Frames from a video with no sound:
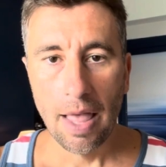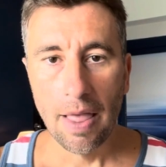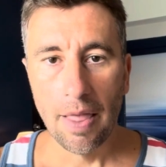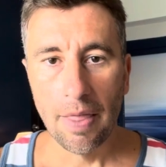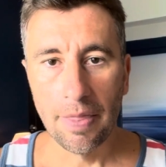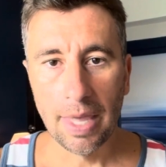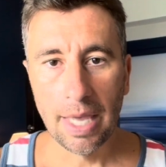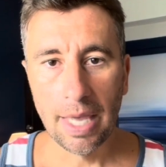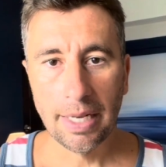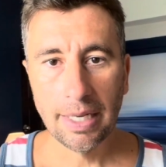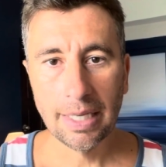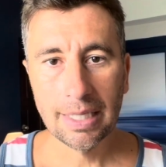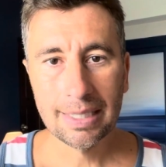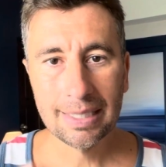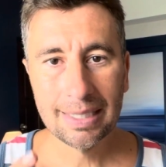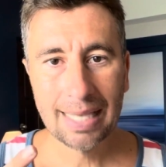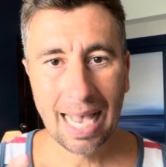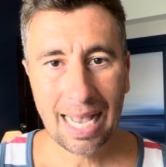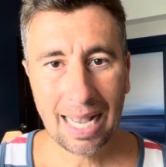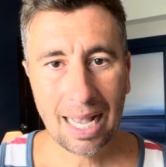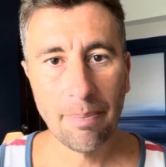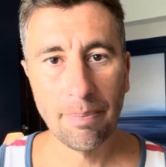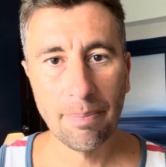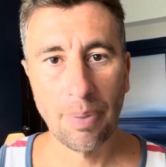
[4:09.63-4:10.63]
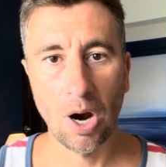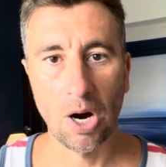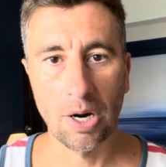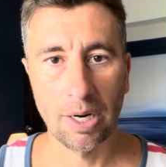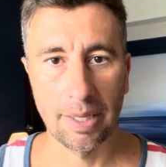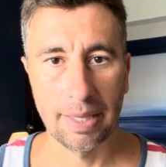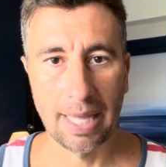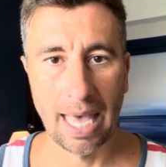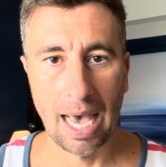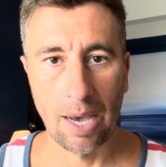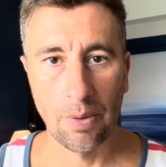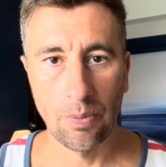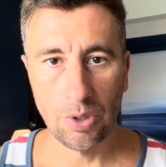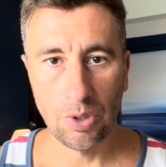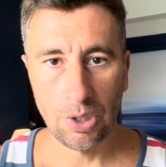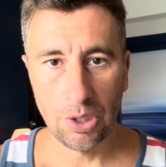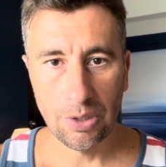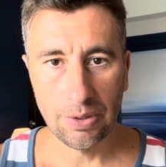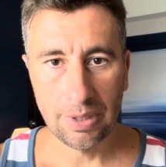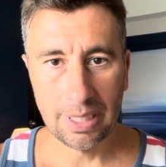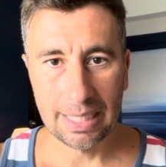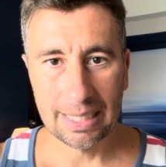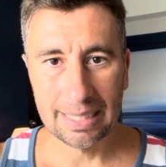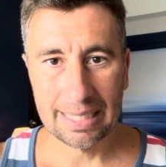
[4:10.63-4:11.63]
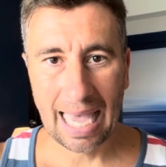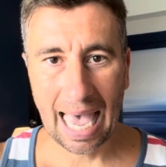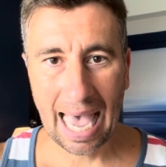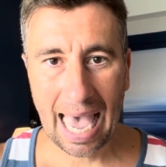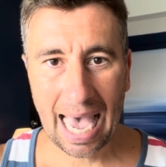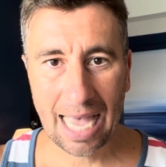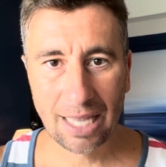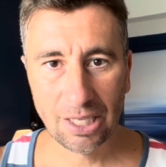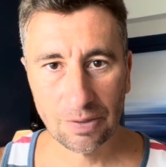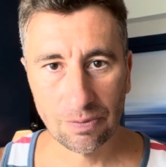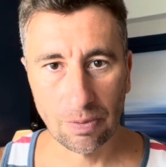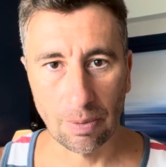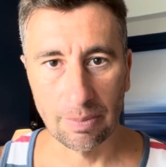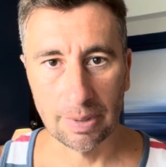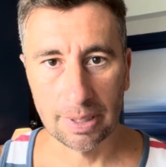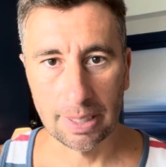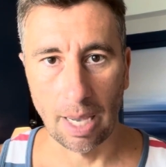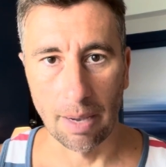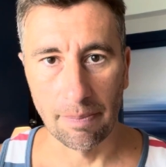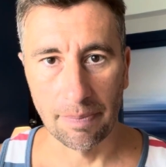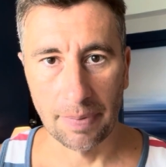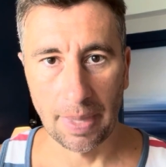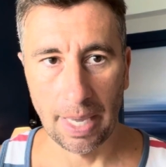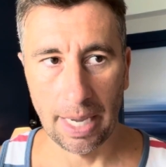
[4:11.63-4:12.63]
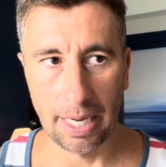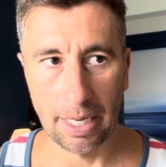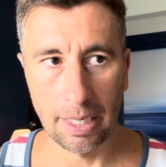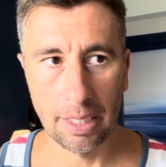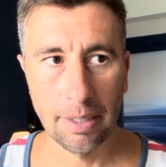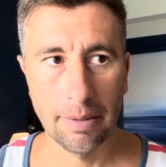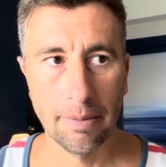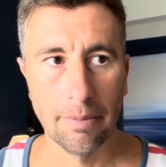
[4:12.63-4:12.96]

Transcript: Then the second part of that, when you detach from something,